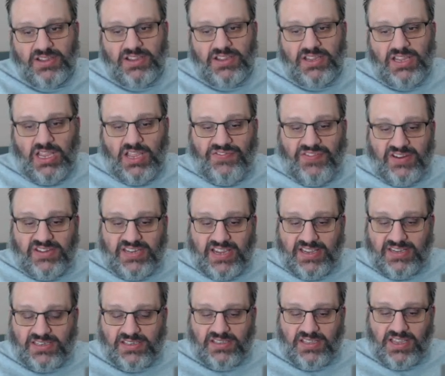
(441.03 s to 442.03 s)
If he
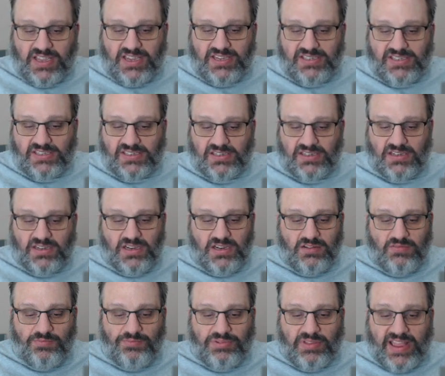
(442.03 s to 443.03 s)
takes this
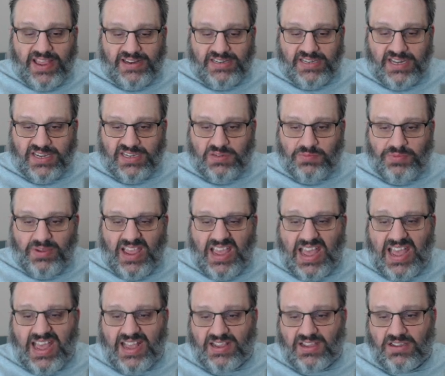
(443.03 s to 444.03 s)
and black takes
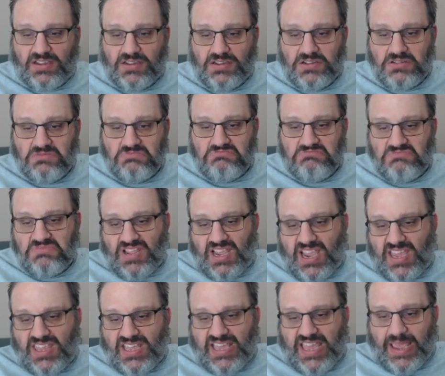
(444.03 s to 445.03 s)
back,
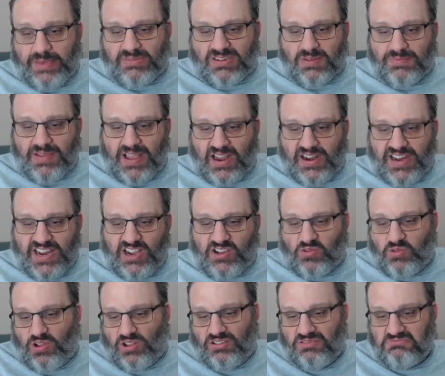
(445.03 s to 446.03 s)
the game's about
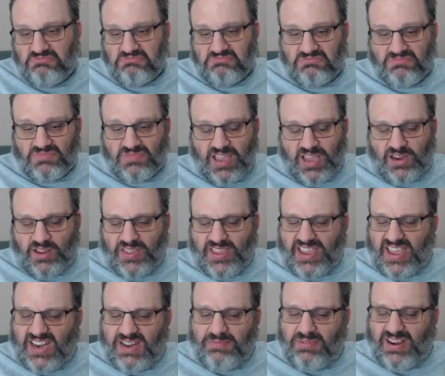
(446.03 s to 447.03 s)
equal. I don't think
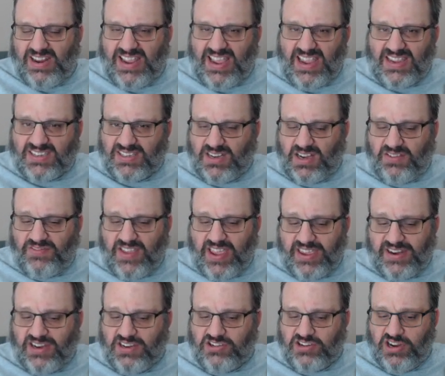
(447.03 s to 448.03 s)
anybody has an
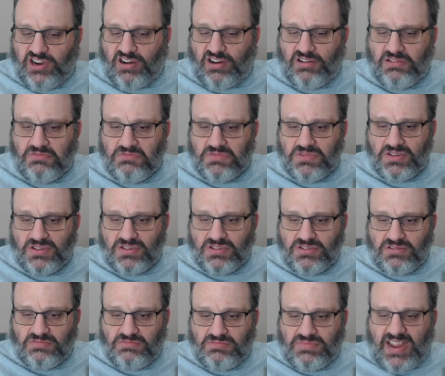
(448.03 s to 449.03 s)
advantage here.
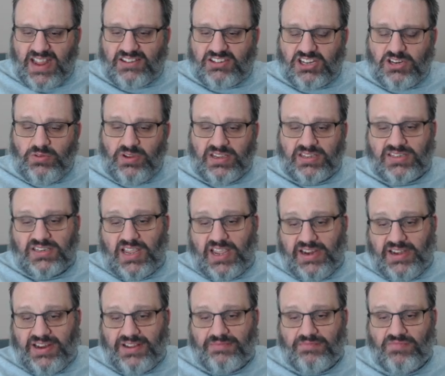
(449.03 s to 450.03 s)
Not too
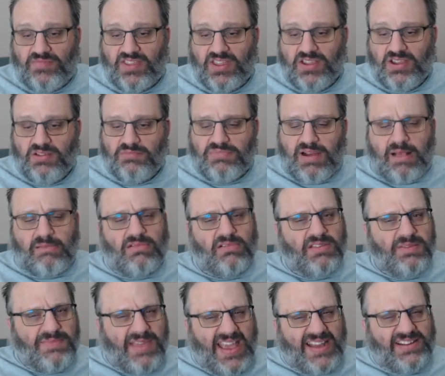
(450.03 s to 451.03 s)
exciting. Probably
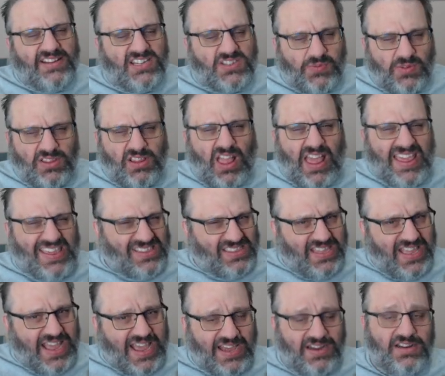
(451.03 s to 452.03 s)
Magnus would like
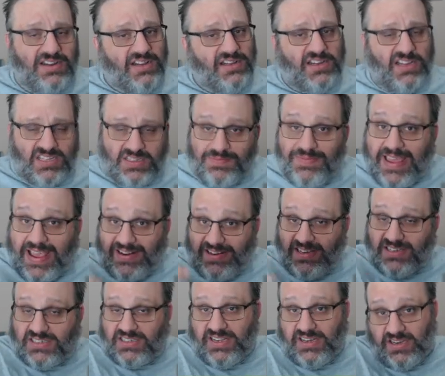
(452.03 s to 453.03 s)
that because
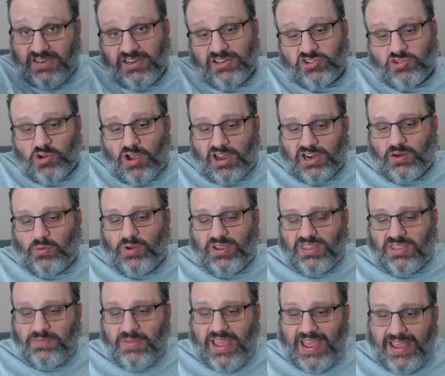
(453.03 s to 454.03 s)
Magnus needed a draw to win
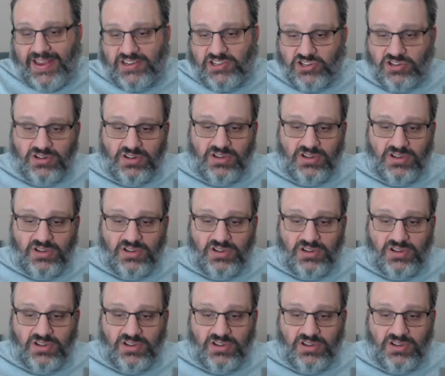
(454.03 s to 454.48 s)
the match.